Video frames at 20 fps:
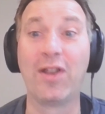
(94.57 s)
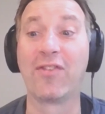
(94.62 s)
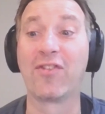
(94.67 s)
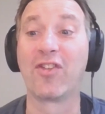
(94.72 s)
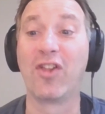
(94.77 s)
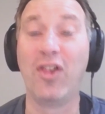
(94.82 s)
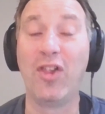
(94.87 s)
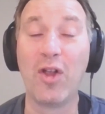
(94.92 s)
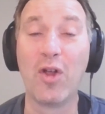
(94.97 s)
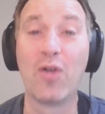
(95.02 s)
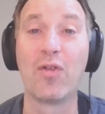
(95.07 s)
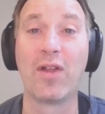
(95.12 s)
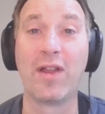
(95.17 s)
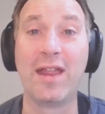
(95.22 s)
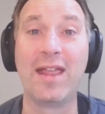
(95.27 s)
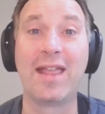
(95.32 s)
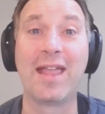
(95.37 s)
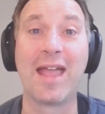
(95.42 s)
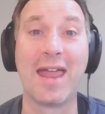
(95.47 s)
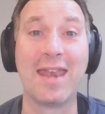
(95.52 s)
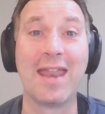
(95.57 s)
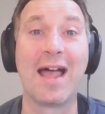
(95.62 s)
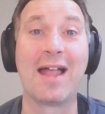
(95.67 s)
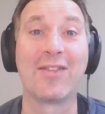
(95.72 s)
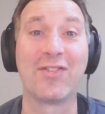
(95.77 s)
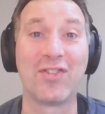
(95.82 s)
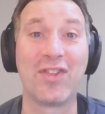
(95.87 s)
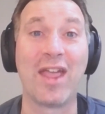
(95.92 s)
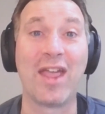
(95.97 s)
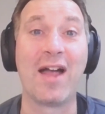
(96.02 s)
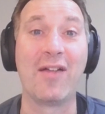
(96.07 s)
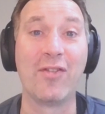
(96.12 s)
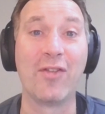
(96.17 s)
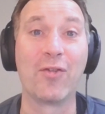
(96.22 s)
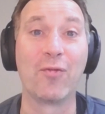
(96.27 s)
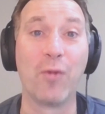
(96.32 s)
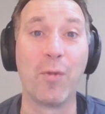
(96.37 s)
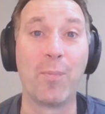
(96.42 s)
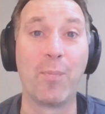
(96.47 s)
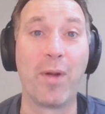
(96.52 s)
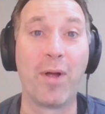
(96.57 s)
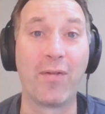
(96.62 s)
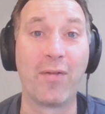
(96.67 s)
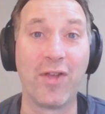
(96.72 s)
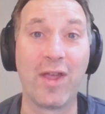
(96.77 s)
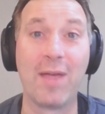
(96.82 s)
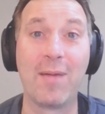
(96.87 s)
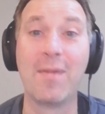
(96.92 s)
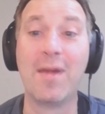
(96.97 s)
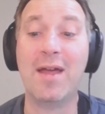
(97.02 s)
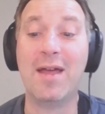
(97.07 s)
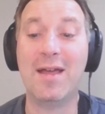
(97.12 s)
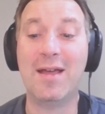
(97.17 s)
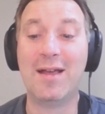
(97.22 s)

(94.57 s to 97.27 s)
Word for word: It's clear that he cannot stay on this football team.